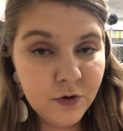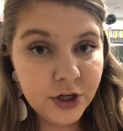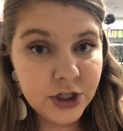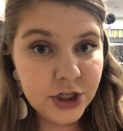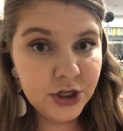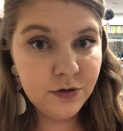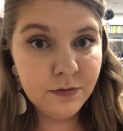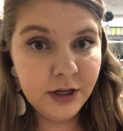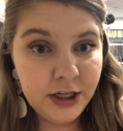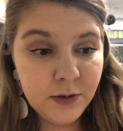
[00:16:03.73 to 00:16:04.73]
going to do
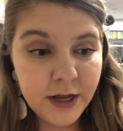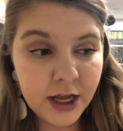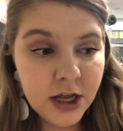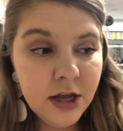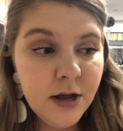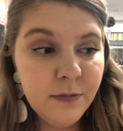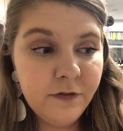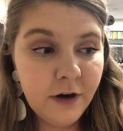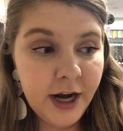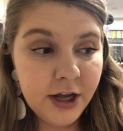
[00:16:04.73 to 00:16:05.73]
really quick
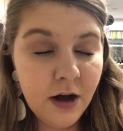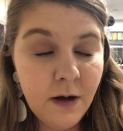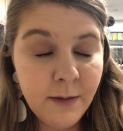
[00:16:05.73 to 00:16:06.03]
before I go.